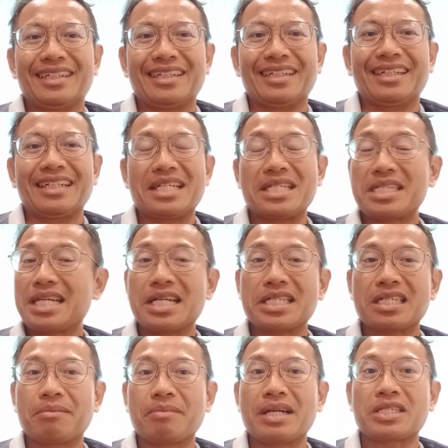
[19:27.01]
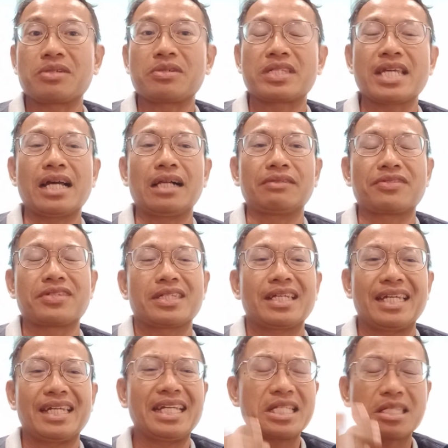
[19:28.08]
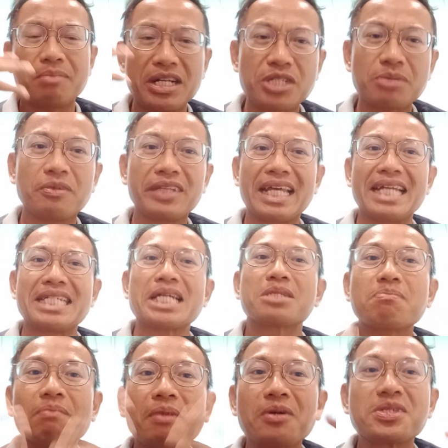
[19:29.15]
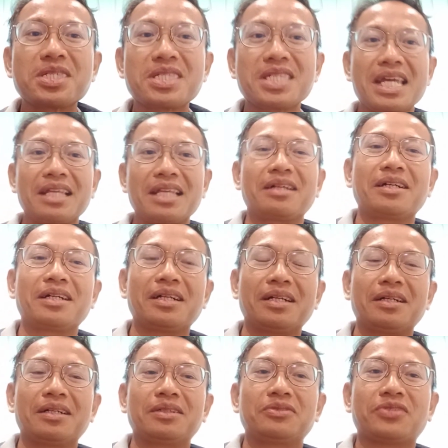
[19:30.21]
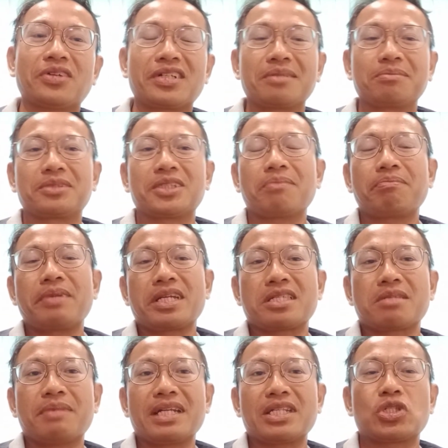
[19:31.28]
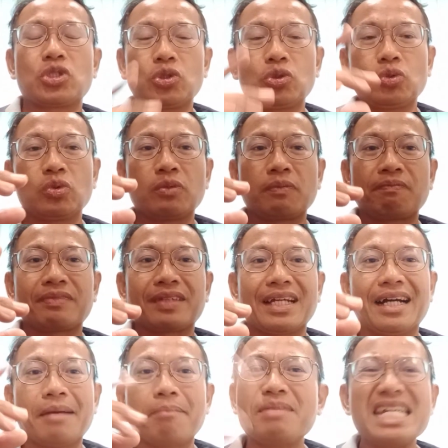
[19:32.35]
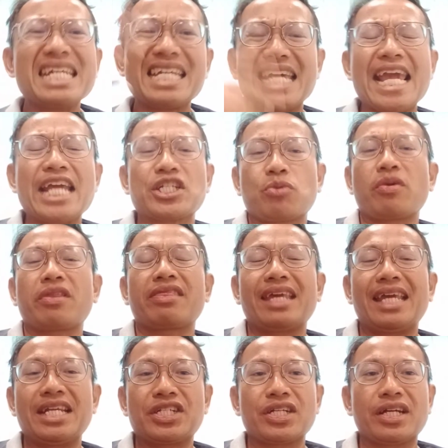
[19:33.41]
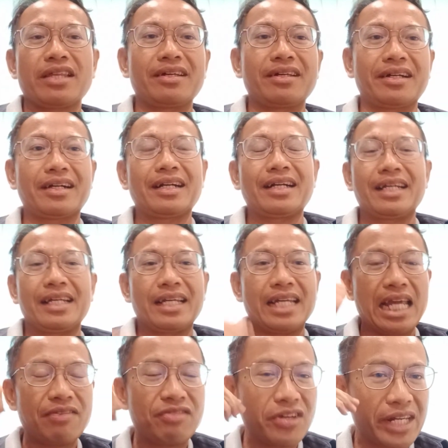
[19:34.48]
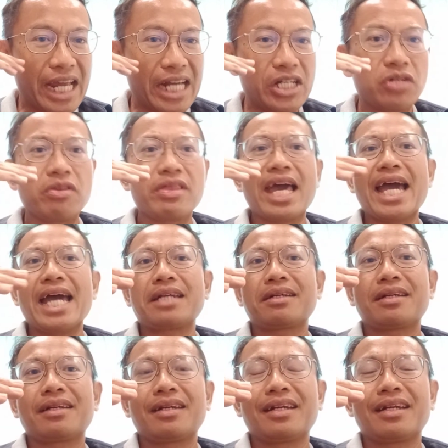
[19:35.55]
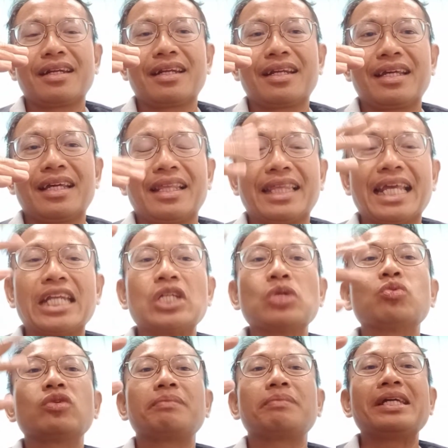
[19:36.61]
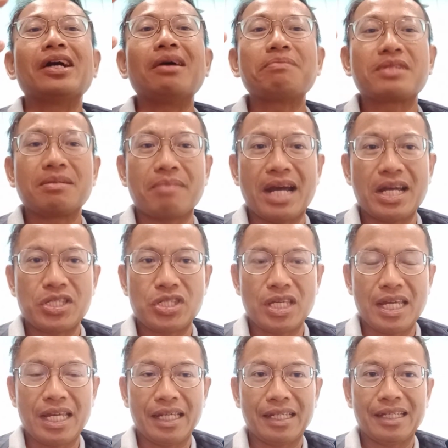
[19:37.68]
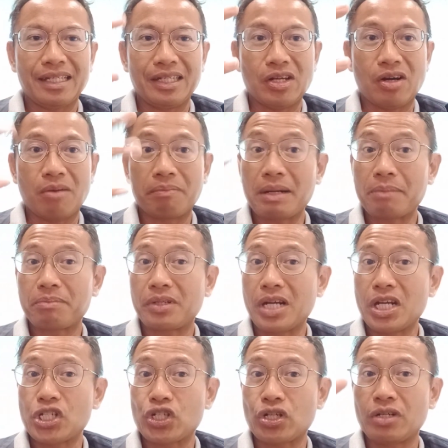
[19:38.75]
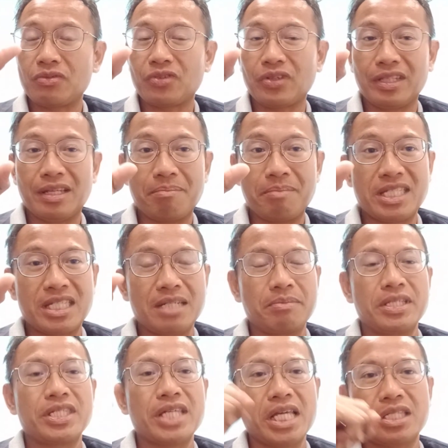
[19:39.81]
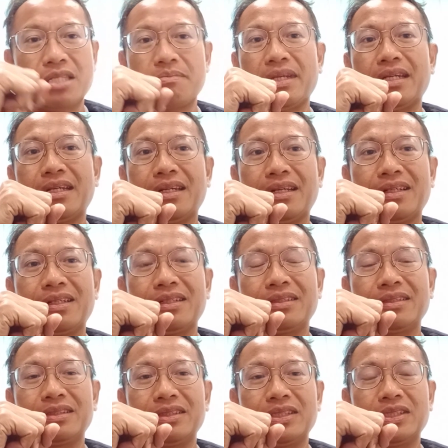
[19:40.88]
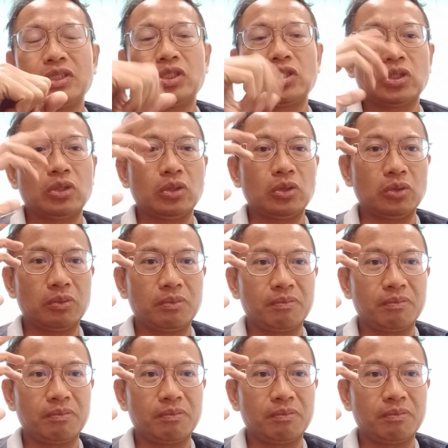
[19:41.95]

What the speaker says: Discuss amongst yourselves. It is much more than just posting the forum topics, but to be engaged with each other. If you can do that, then you would be optimizing your preparation for the midterm assessment. So,